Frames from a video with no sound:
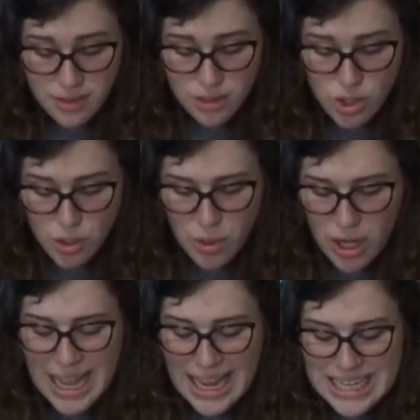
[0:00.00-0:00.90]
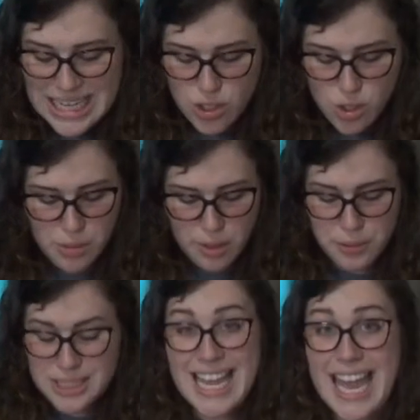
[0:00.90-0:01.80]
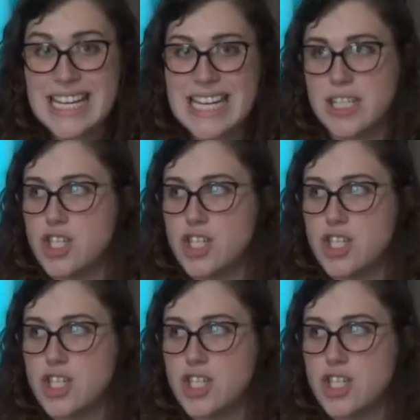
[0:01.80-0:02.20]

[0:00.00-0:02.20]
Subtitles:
No more hiding, no more pretending,